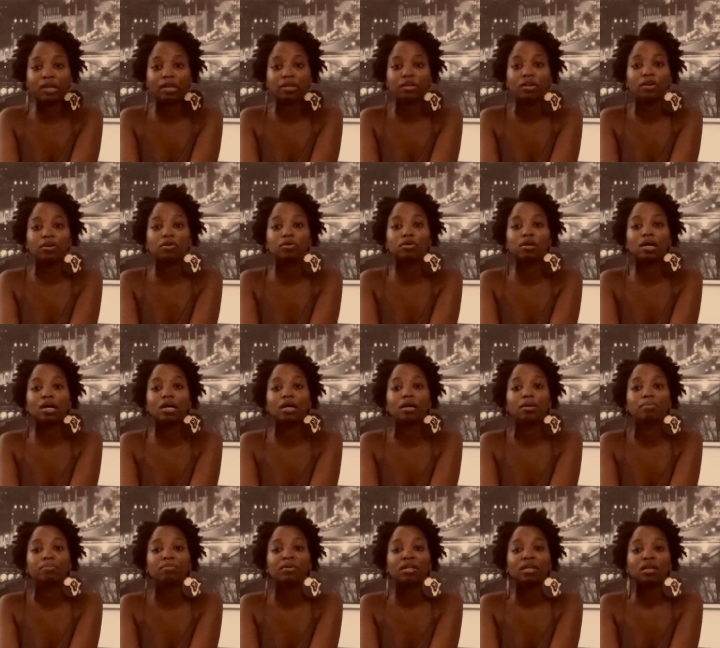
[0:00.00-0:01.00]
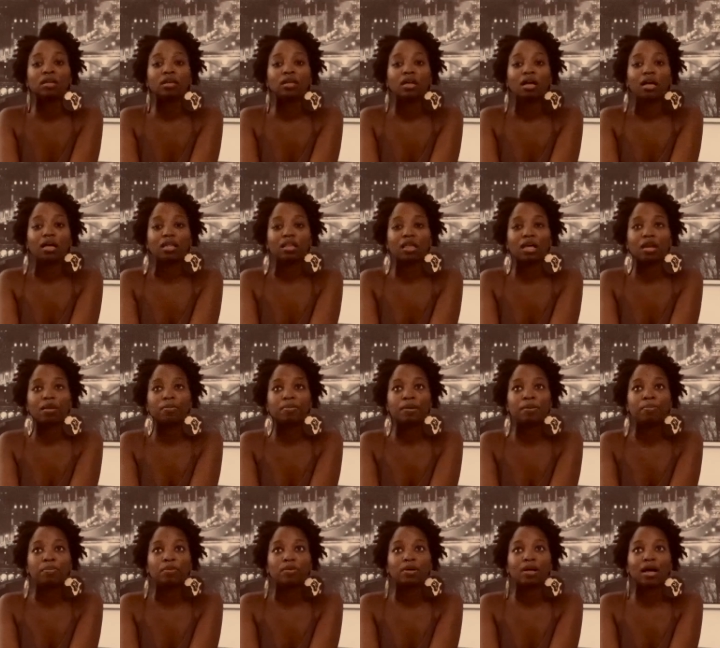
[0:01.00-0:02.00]
I know a lot of
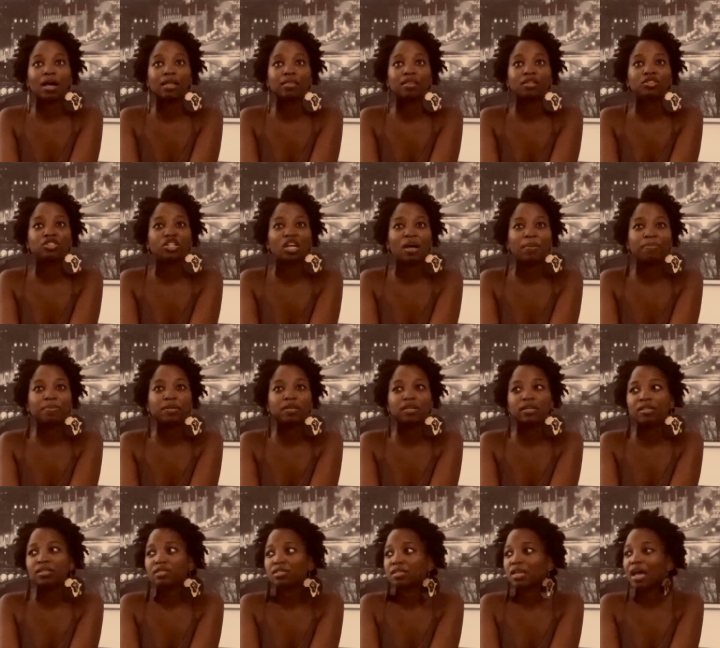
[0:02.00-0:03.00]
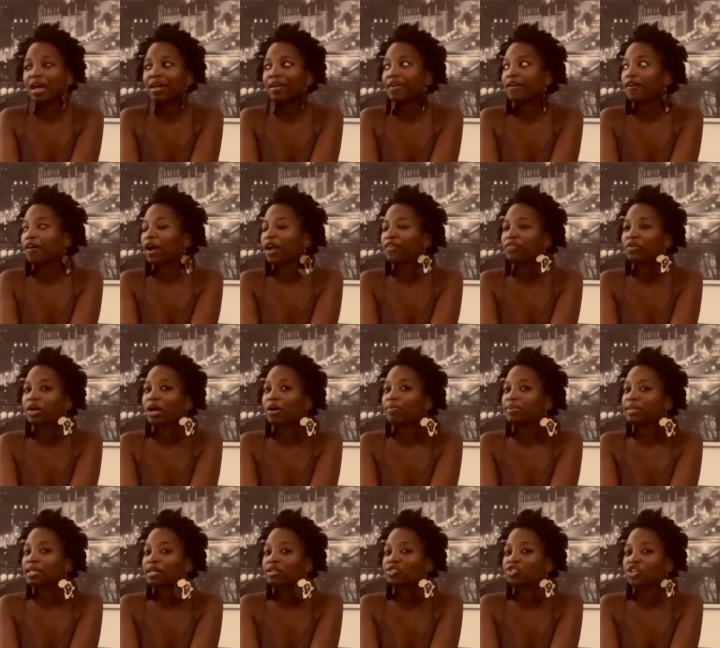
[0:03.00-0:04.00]
people got the Japanese, I forgot
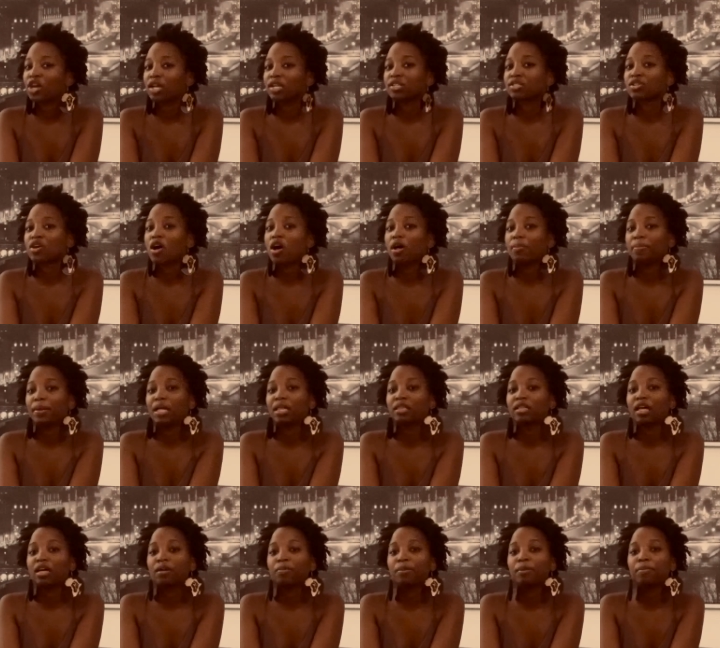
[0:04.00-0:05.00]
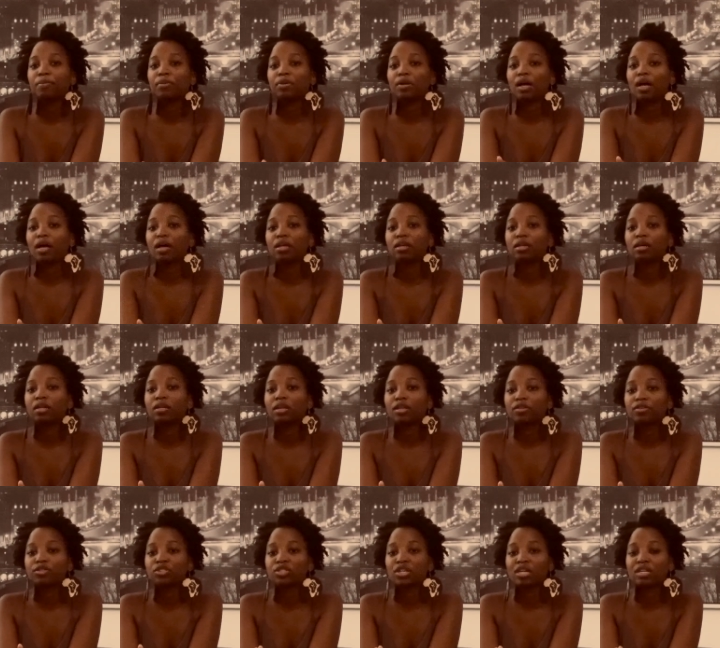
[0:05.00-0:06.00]
what that shot is called, but a lot of people got
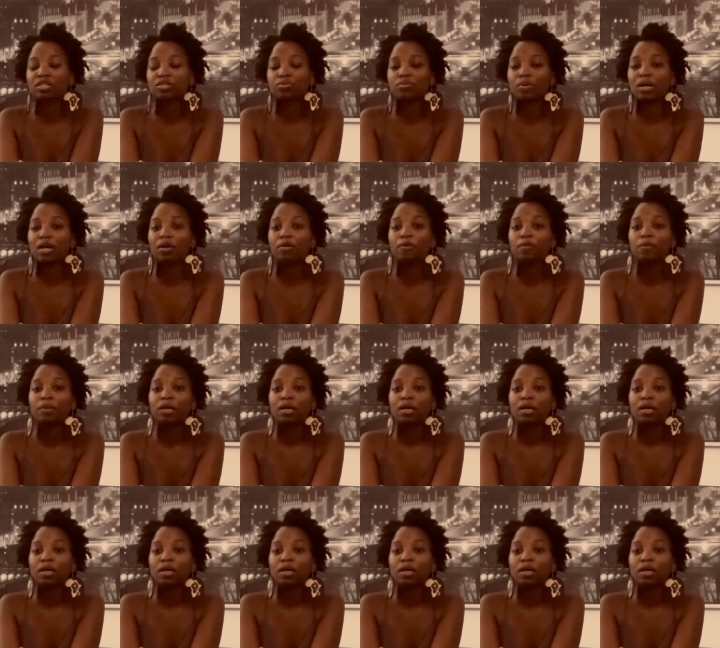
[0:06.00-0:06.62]
another shot as well.